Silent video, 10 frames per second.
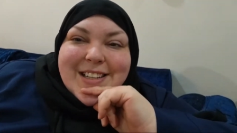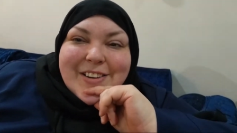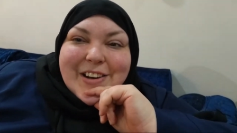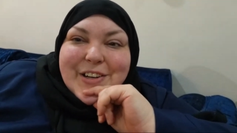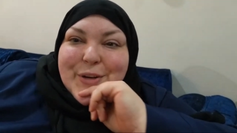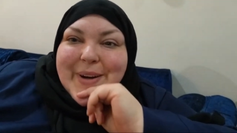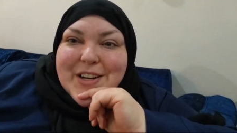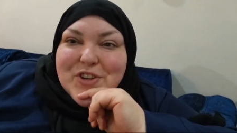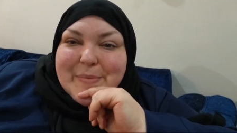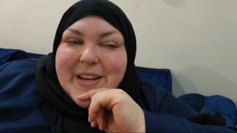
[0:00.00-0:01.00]
You're not going to know what
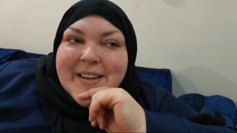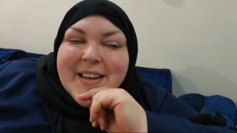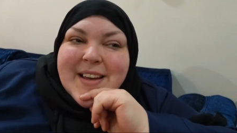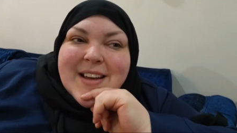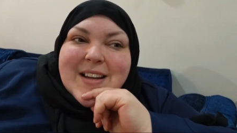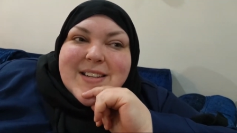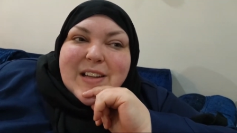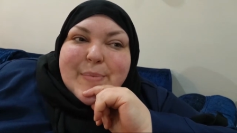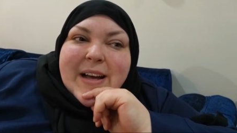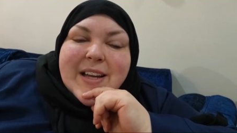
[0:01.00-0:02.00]
country I'm in until
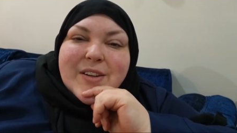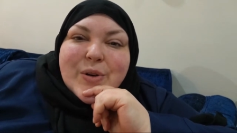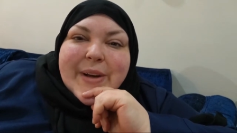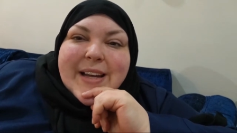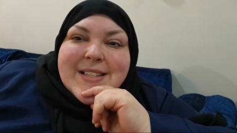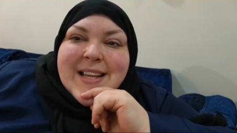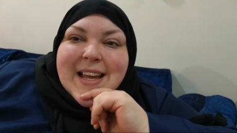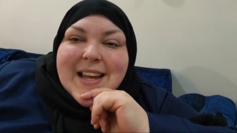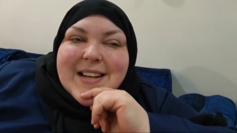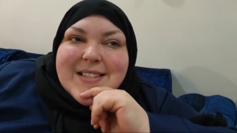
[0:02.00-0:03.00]
I'm back in Kuwait
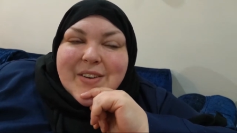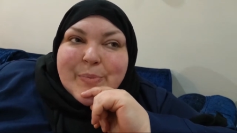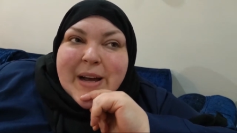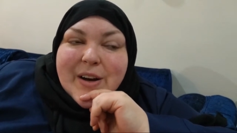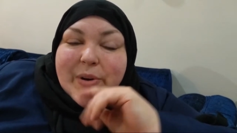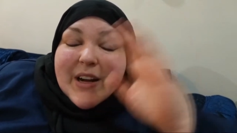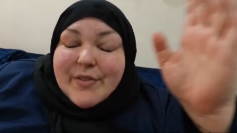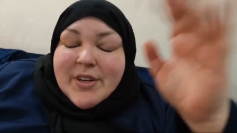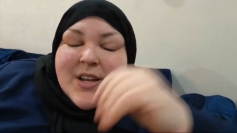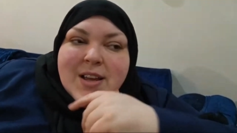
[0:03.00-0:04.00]
and or back
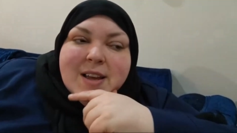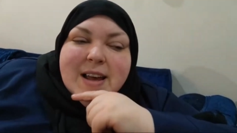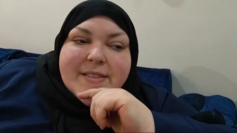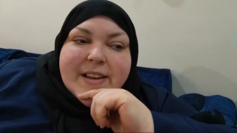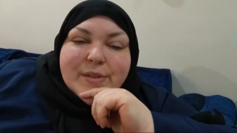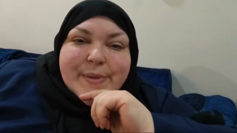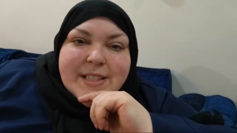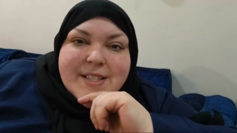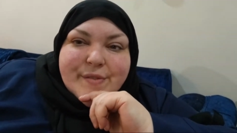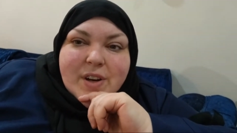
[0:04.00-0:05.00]
wherever. And then I'll
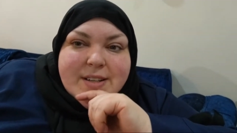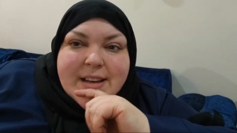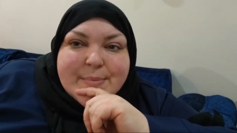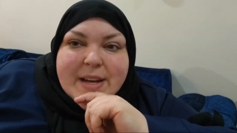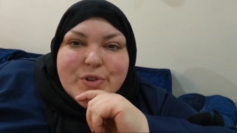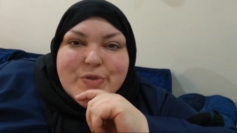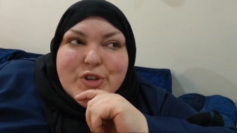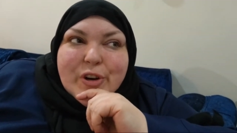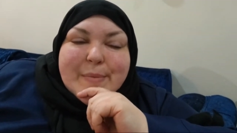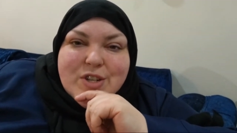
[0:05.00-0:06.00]
release the vlogs I made
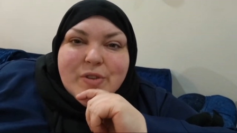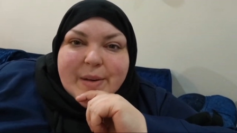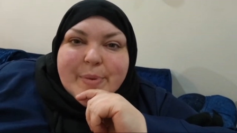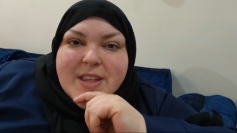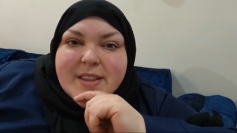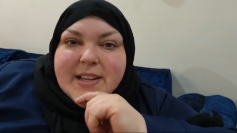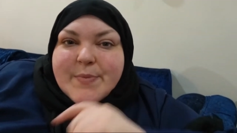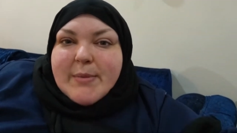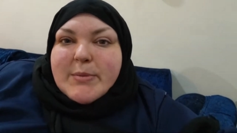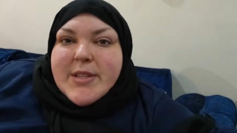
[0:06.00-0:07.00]
during my trip. I think that's
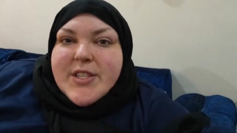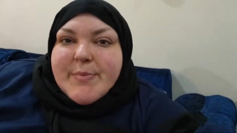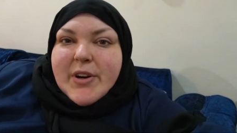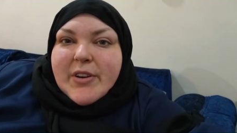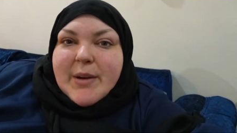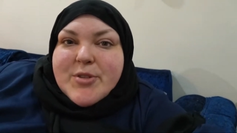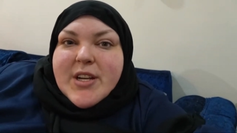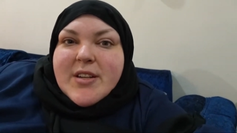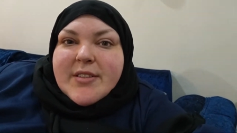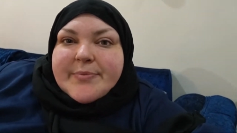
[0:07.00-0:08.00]
probably the smarter
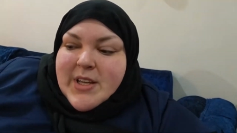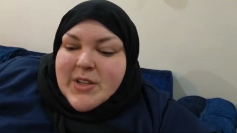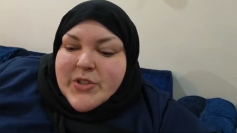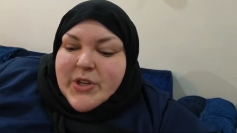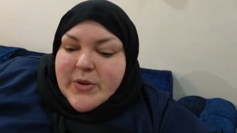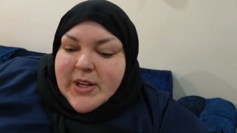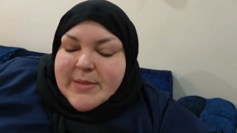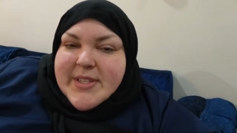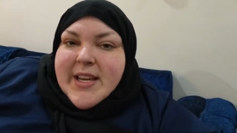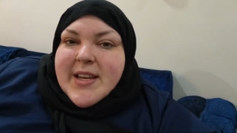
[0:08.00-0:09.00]
option. So all
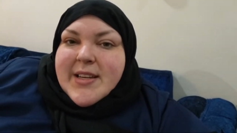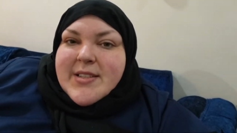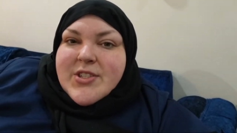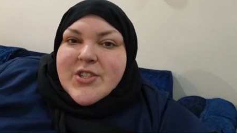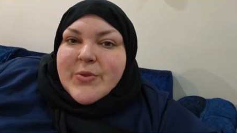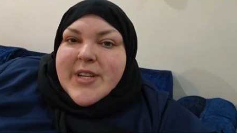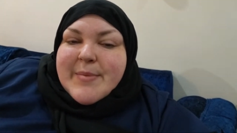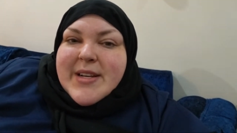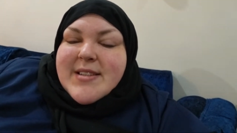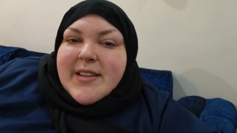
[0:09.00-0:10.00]
I'm saying is just don't take
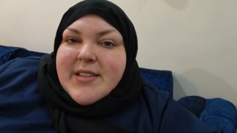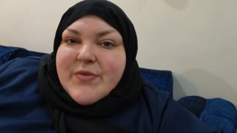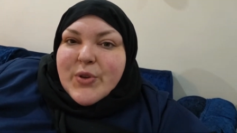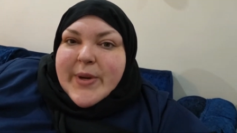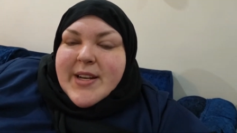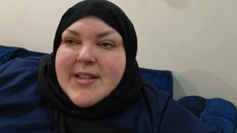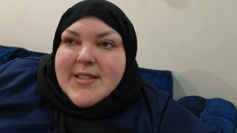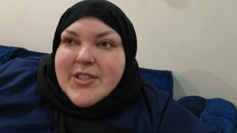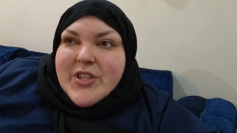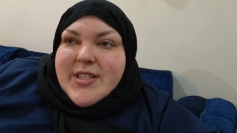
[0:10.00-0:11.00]
my silence for weakness.
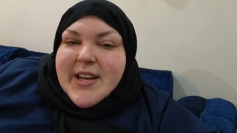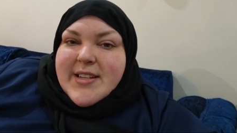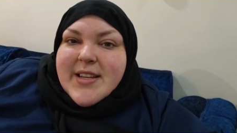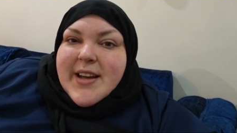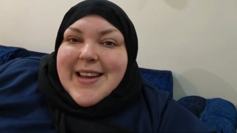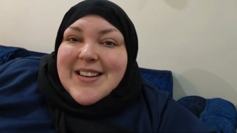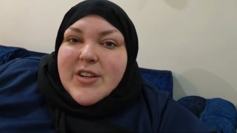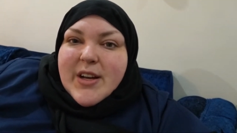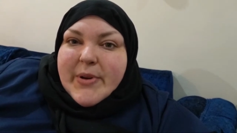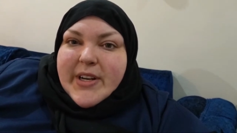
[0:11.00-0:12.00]
It's just that uh, I can't
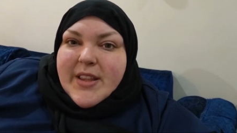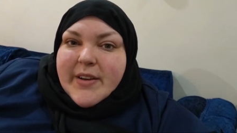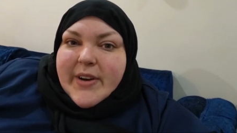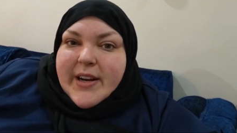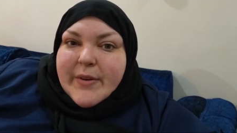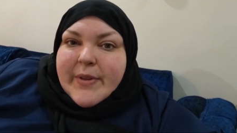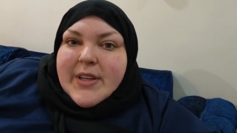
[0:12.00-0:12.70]
talk about anything right now.